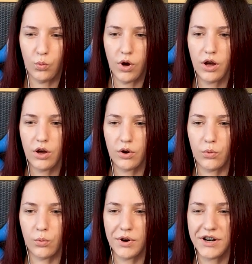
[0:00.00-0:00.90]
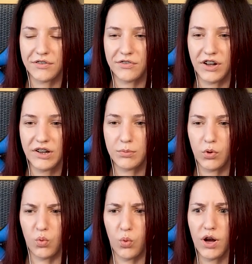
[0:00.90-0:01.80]
Whoa, what a
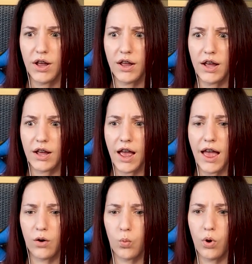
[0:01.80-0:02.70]
flexible way!